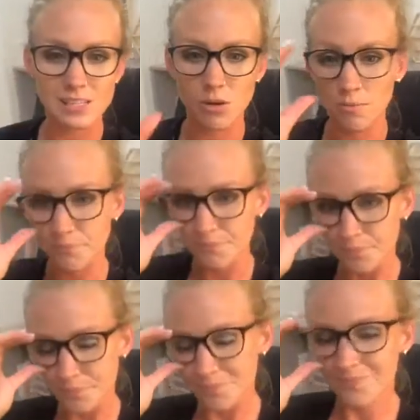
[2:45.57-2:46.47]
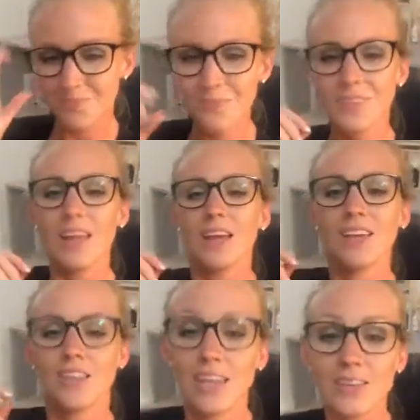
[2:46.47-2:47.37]
So
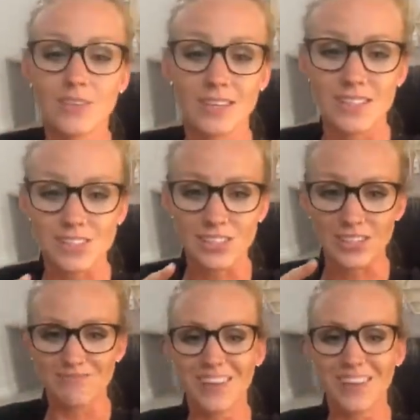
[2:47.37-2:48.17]
yeah, you need this shirt.